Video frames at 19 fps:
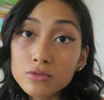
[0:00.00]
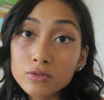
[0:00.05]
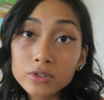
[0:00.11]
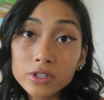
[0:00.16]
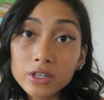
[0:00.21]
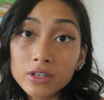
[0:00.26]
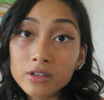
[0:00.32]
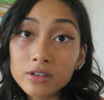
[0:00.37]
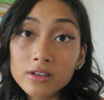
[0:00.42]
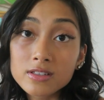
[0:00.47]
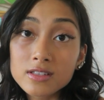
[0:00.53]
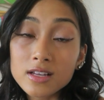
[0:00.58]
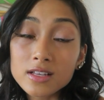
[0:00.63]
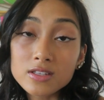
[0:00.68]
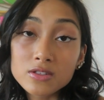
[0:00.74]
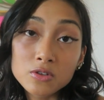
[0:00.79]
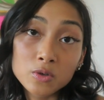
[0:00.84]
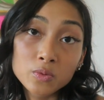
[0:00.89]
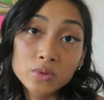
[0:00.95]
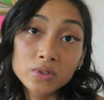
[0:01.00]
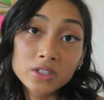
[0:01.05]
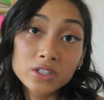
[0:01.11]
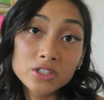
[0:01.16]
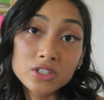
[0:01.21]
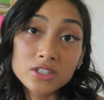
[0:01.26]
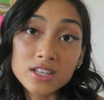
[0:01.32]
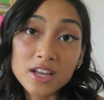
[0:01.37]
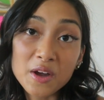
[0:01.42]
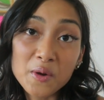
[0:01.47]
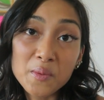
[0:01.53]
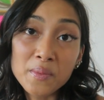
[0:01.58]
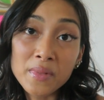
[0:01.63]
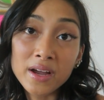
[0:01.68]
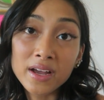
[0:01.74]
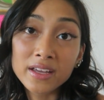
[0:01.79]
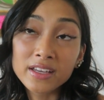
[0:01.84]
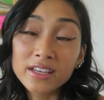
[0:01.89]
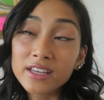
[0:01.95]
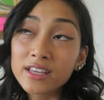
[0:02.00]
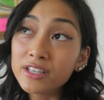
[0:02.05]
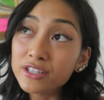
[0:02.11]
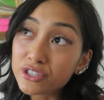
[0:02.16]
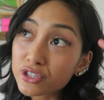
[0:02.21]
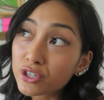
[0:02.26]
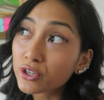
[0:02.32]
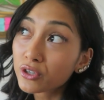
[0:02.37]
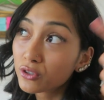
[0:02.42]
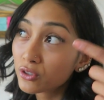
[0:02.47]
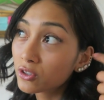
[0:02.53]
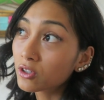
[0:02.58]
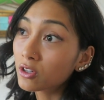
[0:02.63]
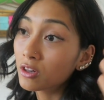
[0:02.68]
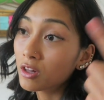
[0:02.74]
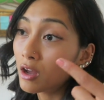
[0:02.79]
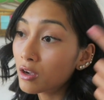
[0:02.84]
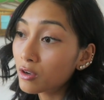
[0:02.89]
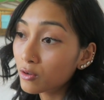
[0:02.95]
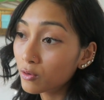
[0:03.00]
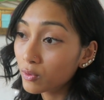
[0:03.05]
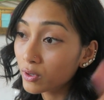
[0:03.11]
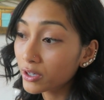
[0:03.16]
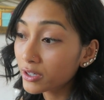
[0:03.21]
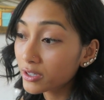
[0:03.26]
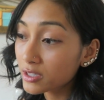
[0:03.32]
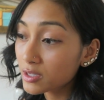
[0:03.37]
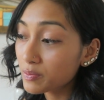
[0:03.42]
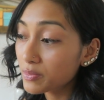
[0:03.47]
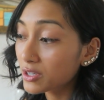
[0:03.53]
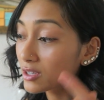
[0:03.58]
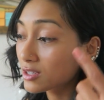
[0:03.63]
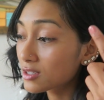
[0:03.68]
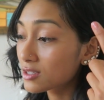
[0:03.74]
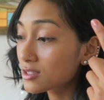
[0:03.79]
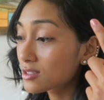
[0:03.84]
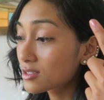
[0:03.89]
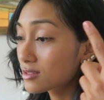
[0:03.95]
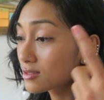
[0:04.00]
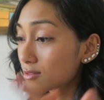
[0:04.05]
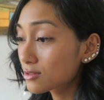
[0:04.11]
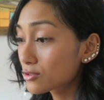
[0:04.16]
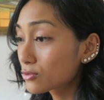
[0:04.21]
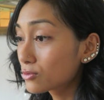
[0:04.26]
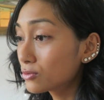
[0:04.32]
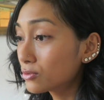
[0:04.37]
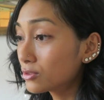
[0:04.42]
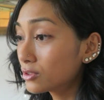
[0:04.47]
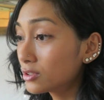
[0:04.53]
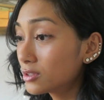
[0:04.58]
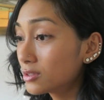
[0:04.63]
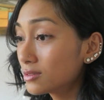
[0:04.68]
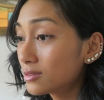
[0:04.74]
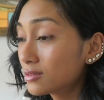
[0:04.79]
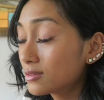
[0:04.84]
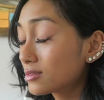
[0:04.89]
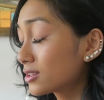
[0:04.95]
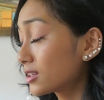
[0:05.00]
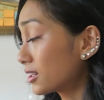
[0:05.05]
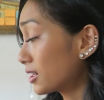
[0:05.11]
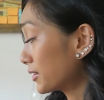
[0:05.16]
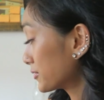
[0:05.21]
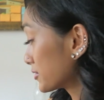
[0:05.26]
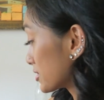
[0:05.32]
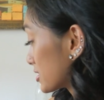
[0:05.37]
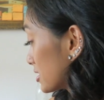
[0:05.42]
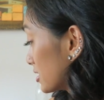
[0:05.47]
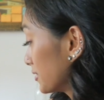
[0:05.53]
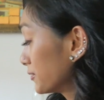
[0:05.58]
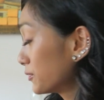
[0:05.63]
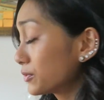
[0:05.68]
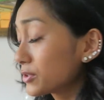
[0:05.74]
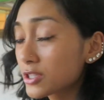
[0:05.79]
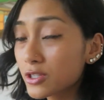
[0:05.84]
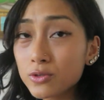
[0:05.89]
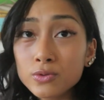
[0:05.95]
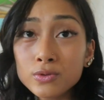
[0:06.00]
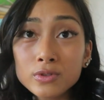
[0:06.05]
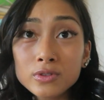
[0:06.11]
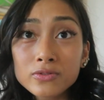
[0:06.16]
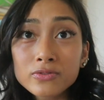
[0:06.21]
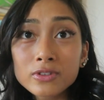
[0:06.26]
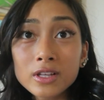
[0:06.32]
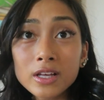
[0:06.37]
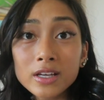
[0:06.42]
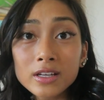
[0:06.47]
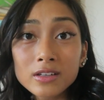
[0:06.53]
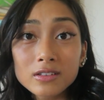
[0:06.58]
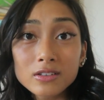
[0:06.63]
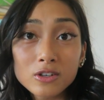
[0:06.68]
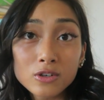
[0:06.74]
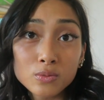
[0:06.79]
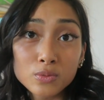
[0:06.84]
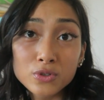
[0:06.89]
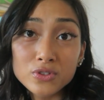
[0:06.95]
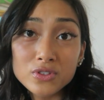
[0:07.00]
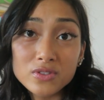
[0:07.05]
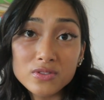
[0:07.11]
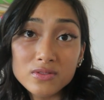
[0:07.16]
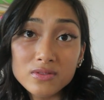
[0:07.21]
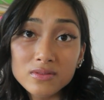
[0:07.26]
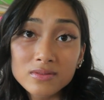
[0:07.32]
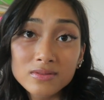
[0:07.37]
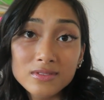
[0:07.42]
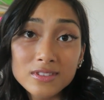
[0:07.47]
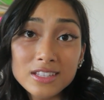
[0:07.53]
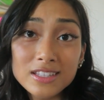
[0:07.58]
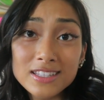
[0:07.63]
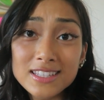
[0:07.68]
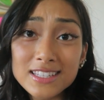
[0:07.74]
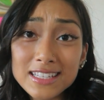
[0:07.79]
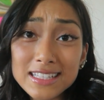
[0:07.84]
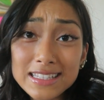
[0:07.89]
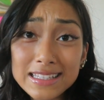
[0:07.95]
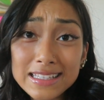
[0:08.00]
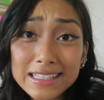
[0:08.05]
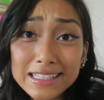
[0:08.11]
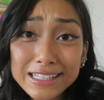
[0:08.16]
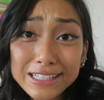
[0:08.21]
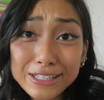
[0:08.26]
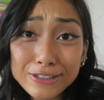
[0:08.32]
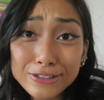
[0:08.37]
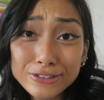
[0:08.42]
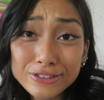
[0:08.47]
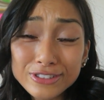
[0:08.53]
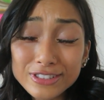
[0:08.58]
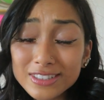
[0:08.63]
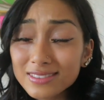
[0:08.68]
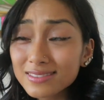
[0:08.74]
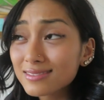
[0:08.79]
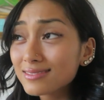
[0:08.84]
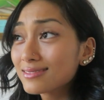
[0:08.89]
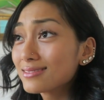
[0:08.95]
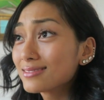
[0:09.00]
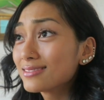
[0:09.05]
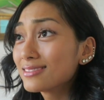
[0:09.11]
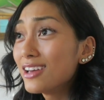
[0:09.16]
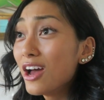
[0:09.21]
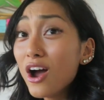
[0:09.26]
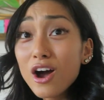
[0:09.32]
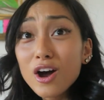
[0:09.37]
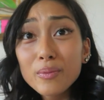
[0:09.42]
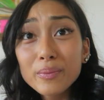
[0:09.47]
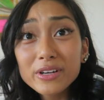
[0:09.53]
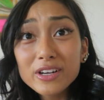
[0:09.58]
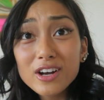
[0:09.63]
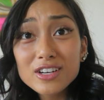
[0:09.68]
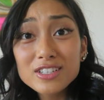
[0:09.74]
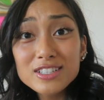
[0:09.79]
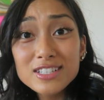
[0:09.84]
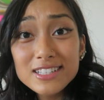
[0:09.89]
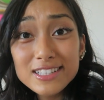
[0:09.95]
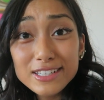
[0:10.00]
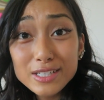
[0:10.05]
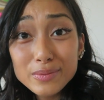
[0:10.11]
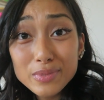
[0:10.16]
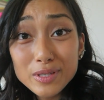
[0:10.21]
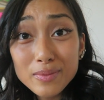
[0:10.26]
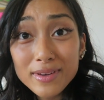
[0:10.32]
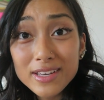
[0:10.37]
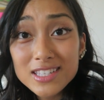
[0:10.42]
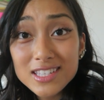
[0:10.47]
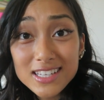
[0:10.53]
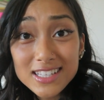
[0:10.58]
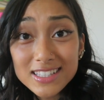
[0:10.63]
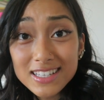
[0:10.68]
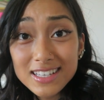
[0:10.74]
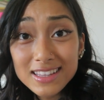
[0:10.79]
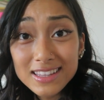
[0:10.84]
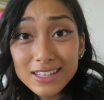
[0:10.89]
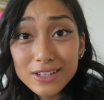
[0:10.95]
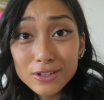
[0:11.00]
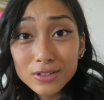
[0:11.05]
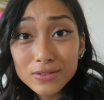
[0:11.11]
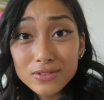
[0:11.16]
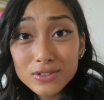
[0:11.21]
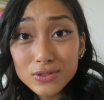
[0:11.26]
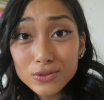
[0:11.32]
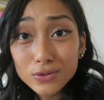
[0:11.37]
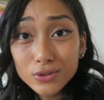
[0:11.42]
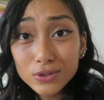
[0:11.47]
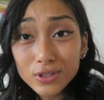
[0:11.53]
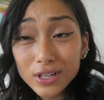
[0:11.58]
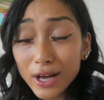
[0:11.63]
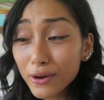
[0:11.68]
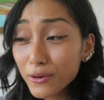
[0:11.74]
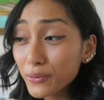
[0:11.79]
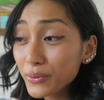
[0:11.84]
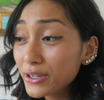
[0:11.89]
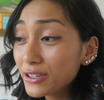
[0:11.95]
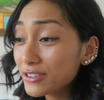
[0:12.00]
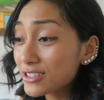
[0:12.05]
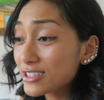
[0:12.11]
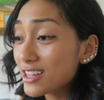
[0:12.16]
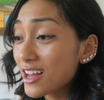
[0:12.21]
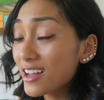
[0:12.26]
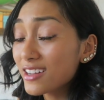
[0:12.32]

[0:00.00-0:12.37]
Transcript: school year because that's normally just how my internal clock works because school and I've just lived with school for like almost 16 years. Oh my gosh, this is gonna be my 16th year of school. How weird is